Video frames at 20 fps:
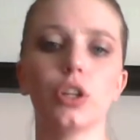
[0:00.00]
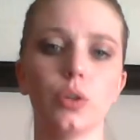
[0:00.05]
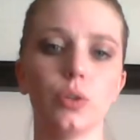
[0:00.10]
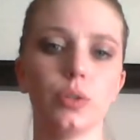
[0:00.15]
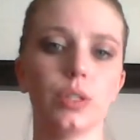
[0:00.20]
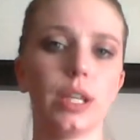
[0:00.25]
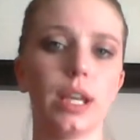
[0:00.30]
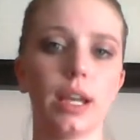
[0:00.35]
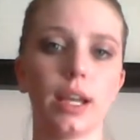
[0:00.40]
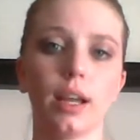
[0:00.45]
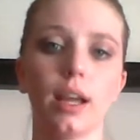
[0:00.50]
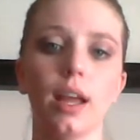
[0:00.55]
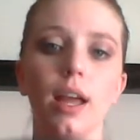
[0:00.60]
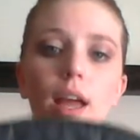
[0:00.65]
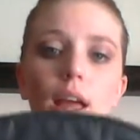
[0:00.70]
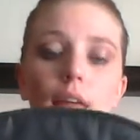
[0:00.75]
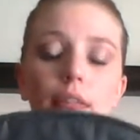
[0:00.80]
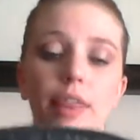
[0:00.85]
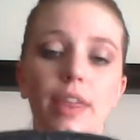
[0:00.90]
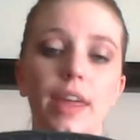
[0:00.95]
using
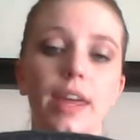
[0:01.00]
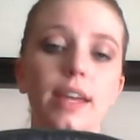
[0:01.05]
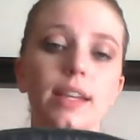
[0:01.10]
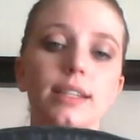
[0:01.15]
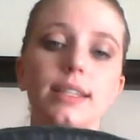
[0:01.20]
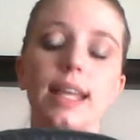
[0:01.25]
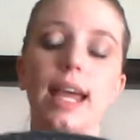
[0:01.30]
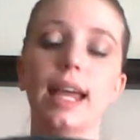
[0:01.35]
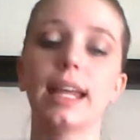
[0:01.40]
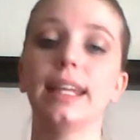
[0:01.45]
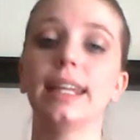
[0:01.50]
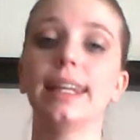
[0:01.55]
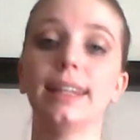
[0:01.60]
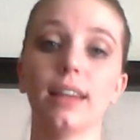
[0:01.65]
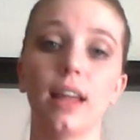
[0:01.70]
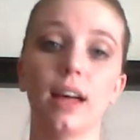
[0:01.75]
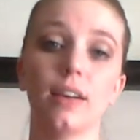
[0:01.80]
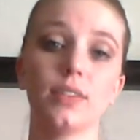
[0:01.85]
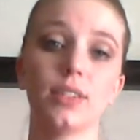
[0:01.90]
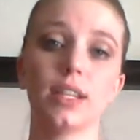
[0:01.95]
this, and he
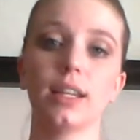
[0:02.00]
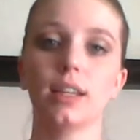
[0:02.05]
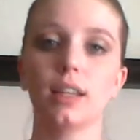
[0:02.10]
loves it.